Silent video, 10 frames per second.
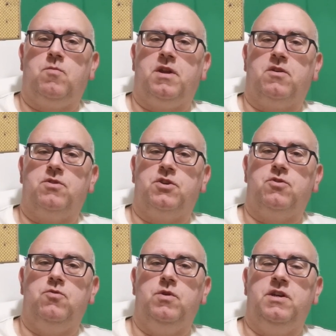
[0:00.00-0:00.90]
And what I'm going
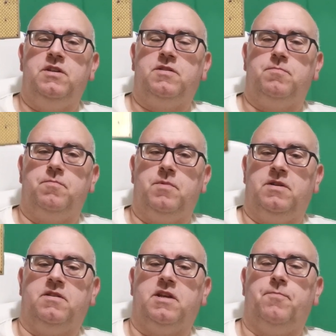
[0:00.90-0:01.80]
to do is
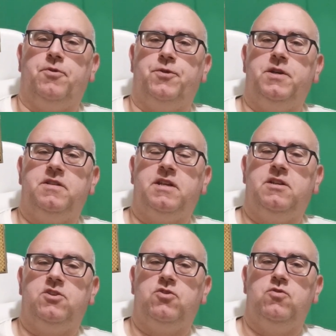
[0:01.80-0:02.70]
as I said, put these
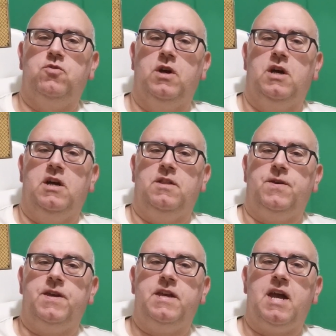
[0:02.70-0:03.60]
into
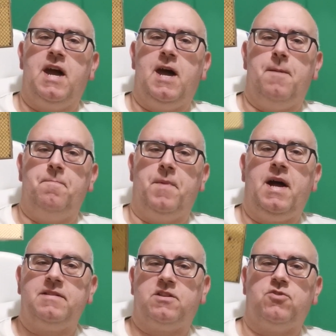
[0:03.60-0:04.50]
the um,
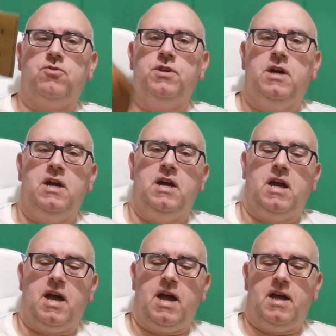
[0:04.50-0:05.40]
acetone
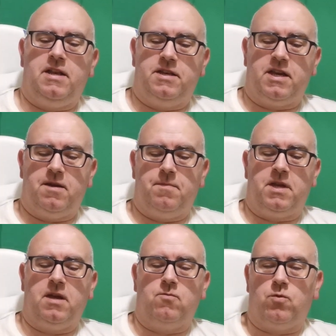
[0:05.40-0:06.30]
and um,
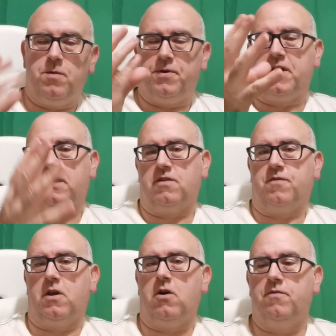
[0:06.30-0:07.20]
again wear
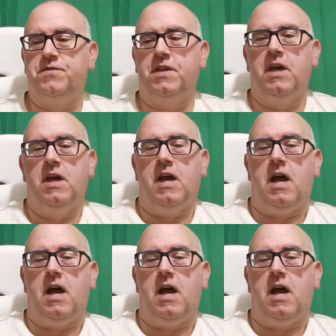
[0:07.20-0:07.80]
protective gloves